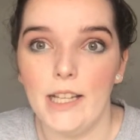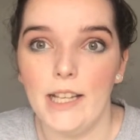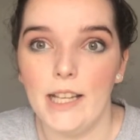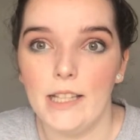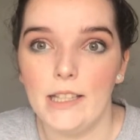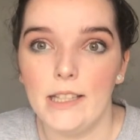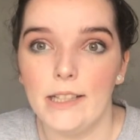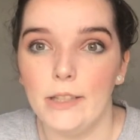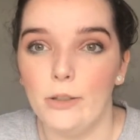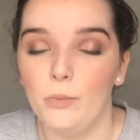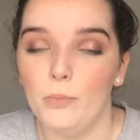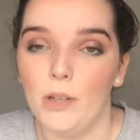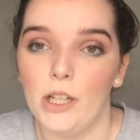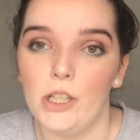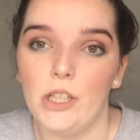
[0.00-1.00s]
Yes, the little
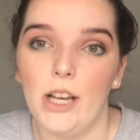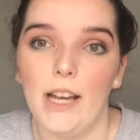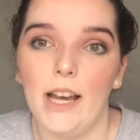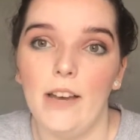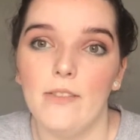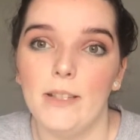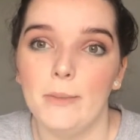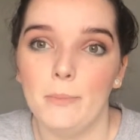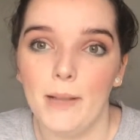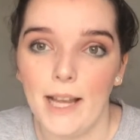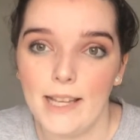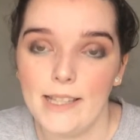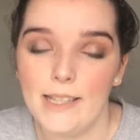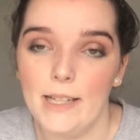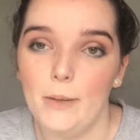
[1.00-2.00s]
brush I have is
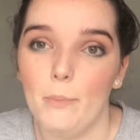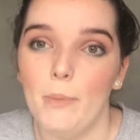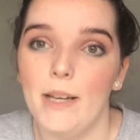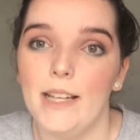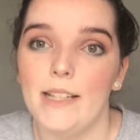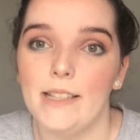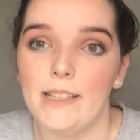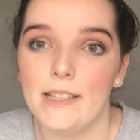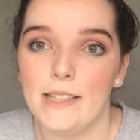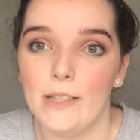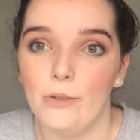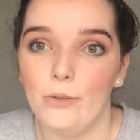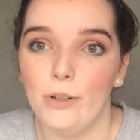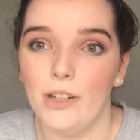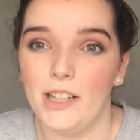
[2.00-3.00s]
plastic, but it's
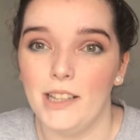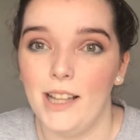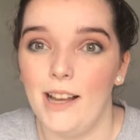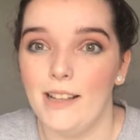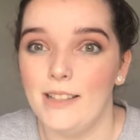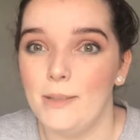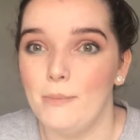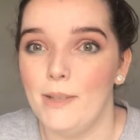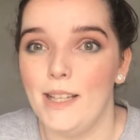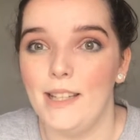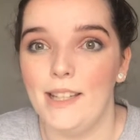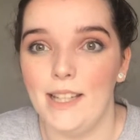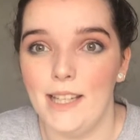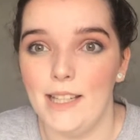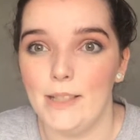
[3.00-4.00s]
still gonna last me
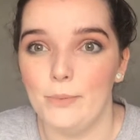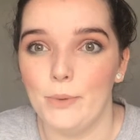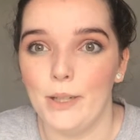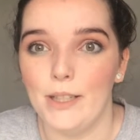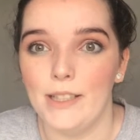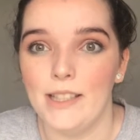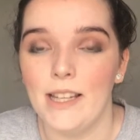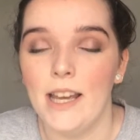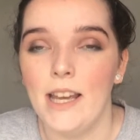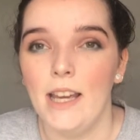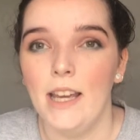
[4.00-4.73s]
years, whereas